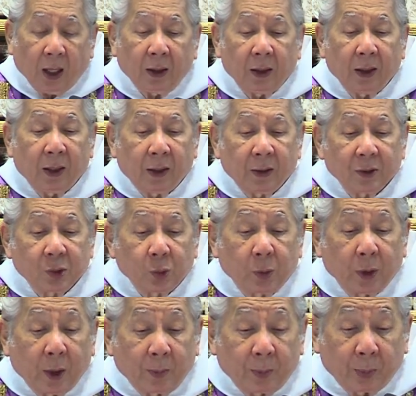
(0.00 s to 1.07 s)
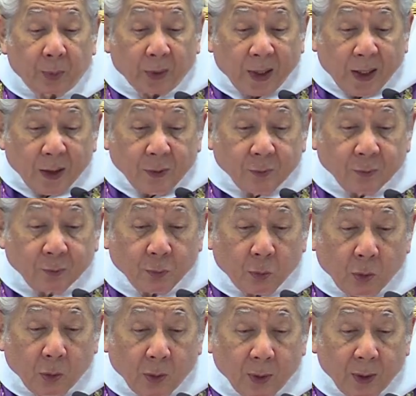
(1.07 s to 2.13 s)
unless we have prayed
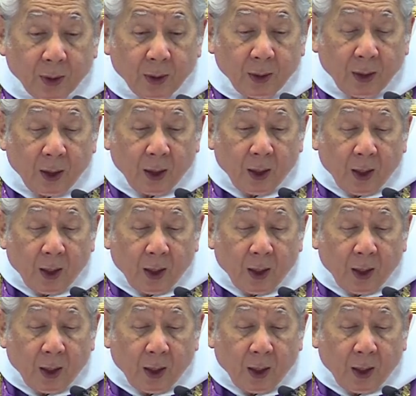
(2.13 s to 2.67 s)
for